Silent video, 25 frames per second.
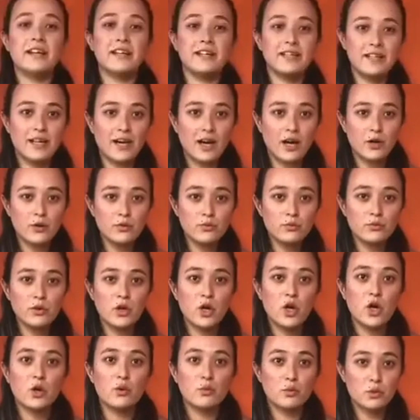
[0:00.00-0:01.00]
Now
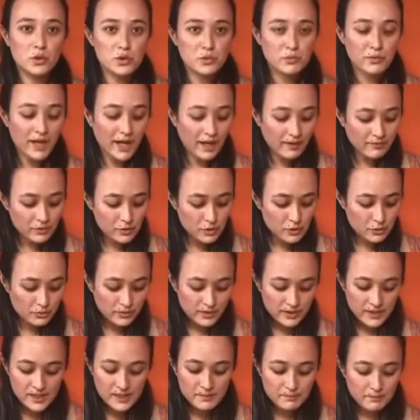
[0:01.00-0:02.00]
what we have to do
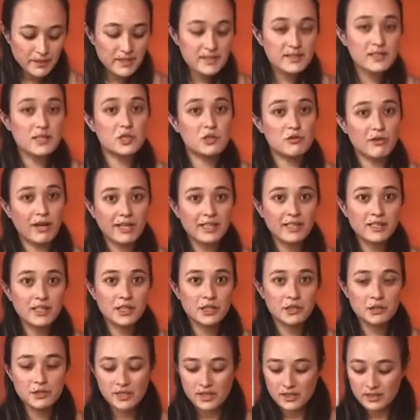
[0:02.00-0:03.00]
is mix the dry
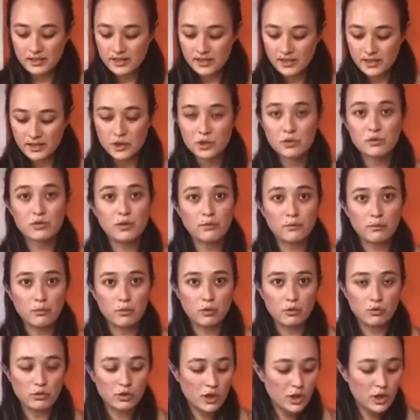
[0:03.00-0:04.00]
ingredients into the bowl.